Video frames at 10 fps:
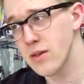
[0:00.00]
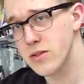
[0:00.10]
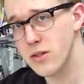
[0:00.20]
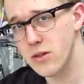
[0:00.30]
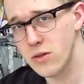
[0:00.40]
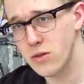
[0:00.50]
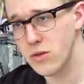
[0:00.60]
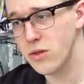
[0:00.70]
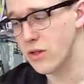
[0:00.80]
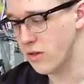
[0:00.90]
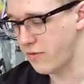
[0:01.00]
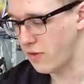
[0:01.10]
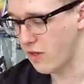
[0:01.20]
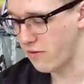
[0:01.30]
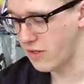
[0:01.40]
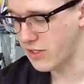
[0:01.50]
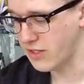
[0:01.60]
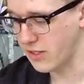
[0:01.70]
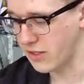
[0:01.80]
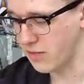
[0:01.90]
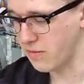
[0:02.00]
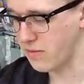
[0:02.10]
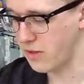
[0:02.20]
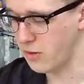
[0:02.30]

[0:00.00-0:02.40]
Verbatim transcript: So, you know, if you love the Destiny Gundam,